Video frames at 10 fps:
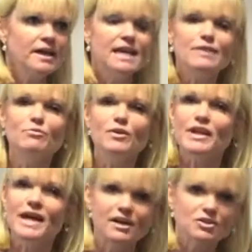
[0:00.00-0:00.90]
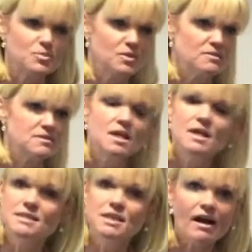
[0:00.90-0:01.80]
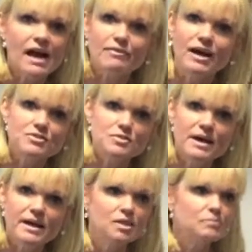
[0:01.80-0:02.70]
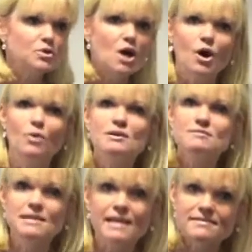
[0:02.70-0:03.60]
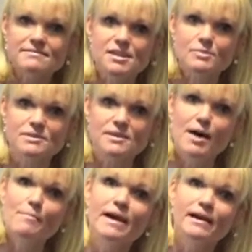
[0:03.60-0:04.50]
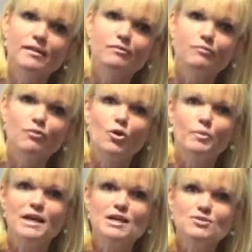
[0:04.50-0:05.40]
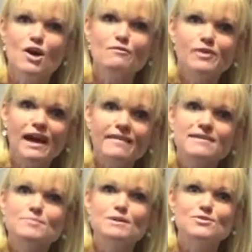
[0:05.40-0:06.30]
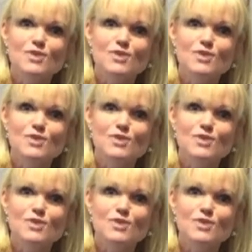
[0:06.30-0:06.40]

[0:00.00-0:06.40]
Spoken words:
Even with announcements, did I ever have to make them? No. Celestia was there making them for me. Don't forget this, miss.